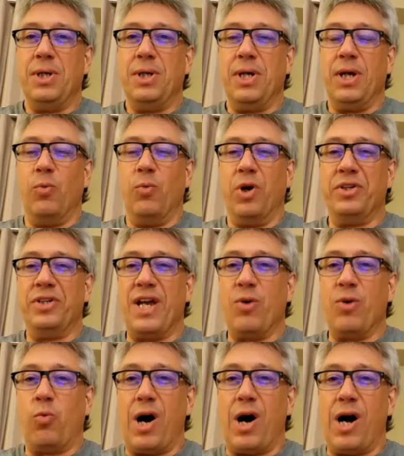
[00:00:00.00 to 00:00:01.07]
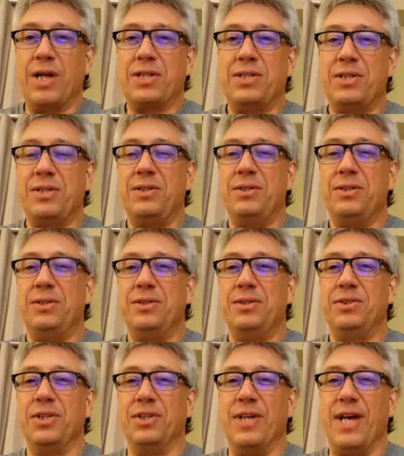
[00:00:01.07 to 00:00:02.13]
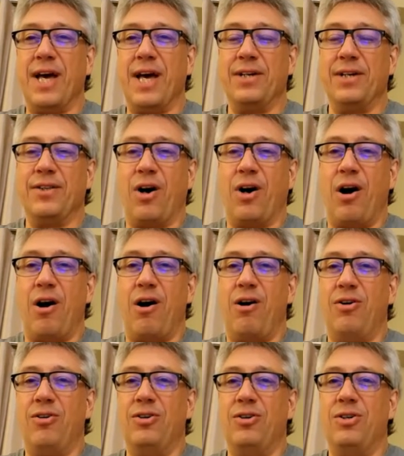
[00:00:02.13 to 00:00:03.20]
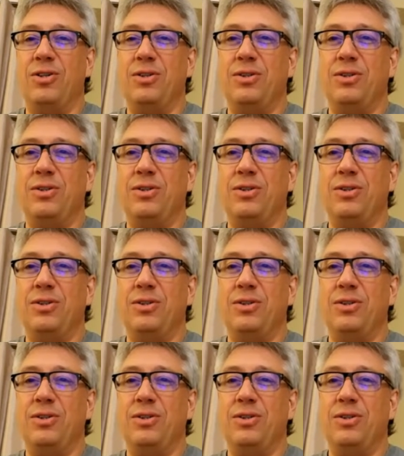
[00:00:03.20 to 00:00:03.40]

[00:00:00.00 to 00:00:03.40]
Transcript: and one day walked to the head of the hall